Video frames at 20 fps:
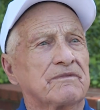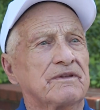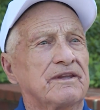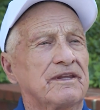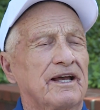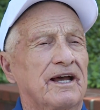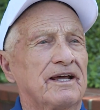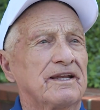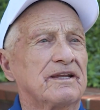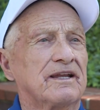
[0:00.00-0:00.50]

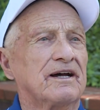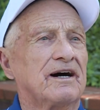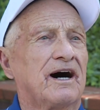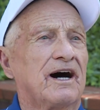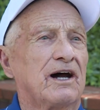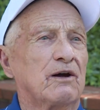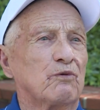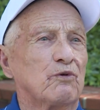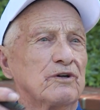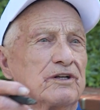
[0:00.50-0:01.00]
Then
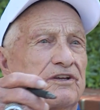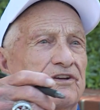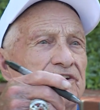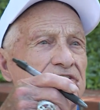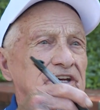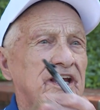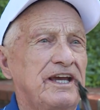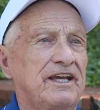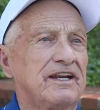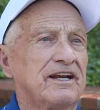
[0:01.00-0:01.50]
I would
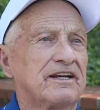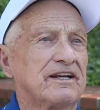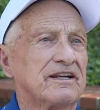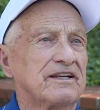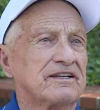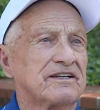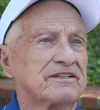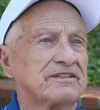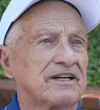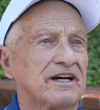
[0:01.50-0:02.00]
seed it
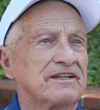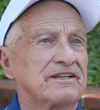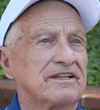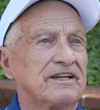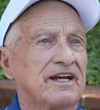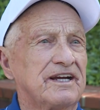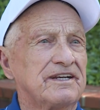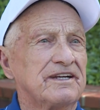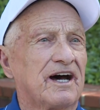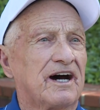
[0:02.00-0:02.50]

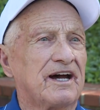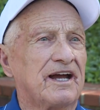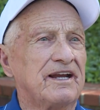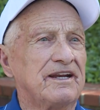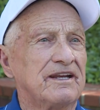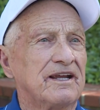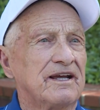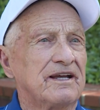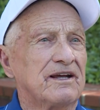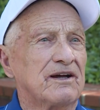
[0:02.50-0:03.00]
Sunday
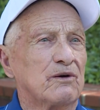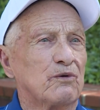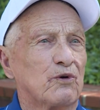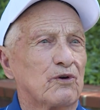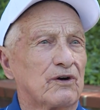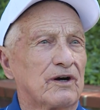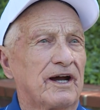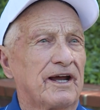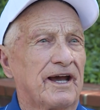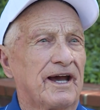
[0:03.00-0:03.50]
night,
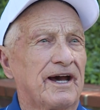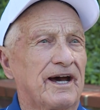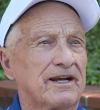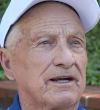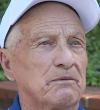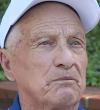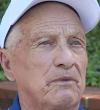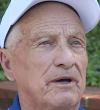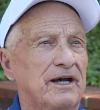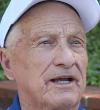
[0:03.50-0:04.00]
where I had
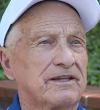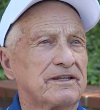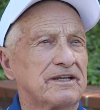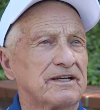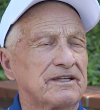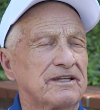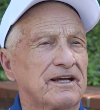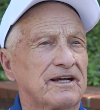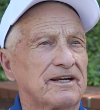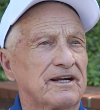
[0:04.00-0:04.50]
a
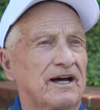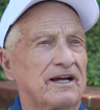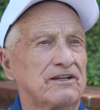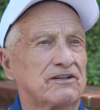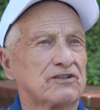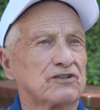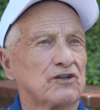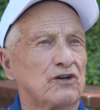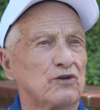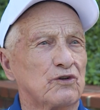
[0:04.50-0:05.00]
method that I'd
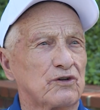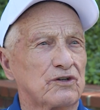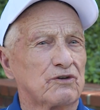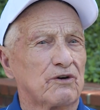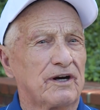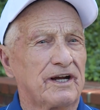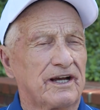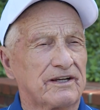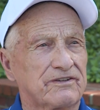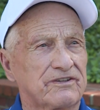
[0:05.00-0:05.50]
soak
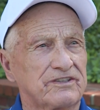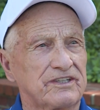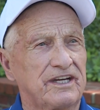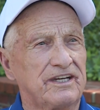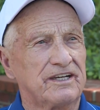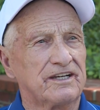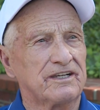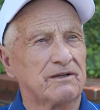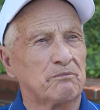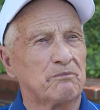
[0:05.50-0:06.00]
grass
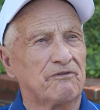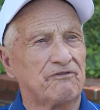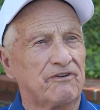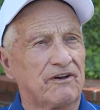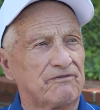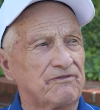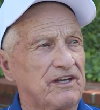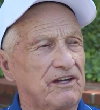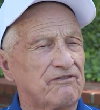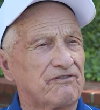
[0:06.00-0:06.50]
seed in
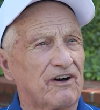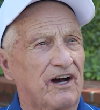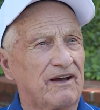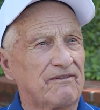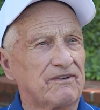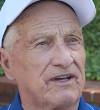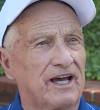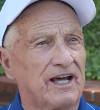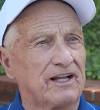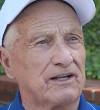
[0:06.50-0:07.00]

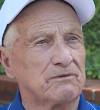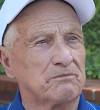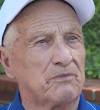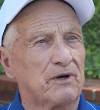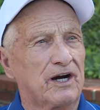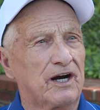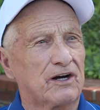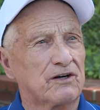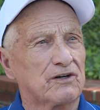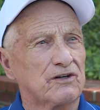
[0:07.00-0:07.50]
55-gallon
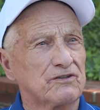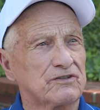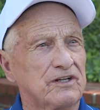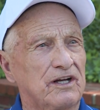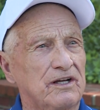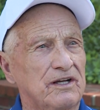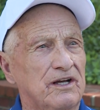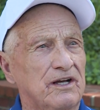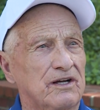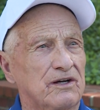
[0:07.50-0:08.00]
barrels
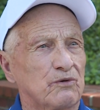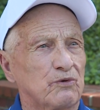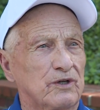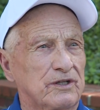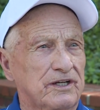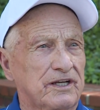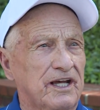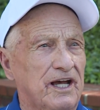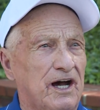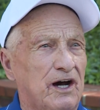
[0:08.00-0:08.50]

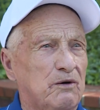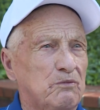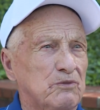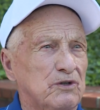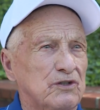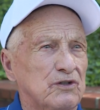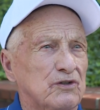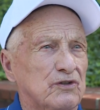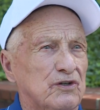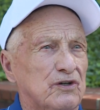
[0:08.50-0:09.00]
with cow
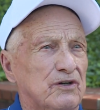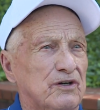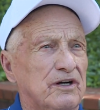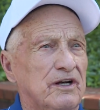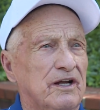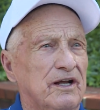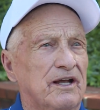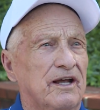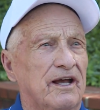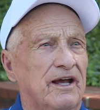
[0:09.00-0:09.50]
manure.
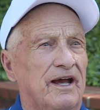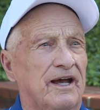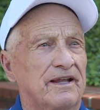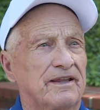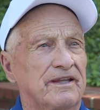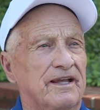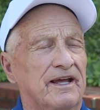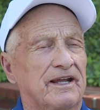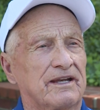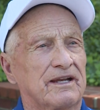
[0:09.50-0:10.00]

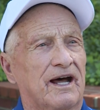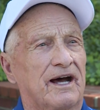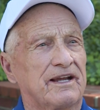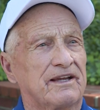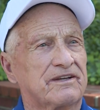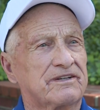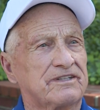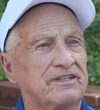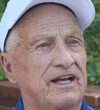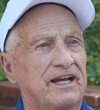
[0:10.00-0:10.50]
And then
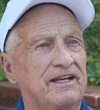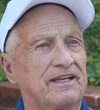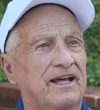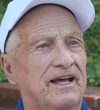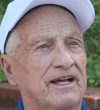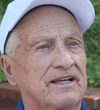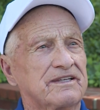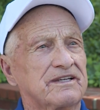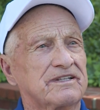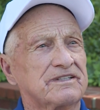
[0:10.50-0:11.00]
I'd seed
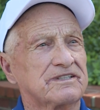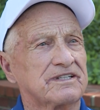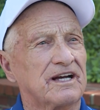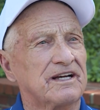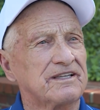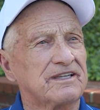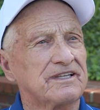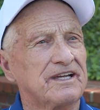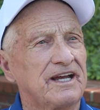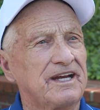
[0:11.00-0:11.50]
that
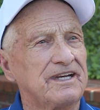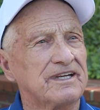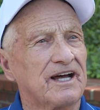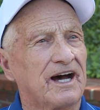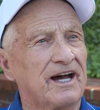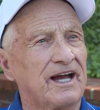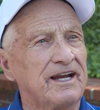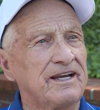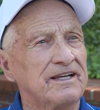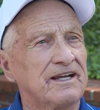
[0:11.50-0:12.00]
Sunday
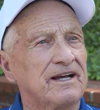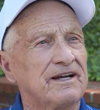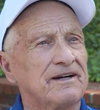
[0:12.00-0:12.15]
night.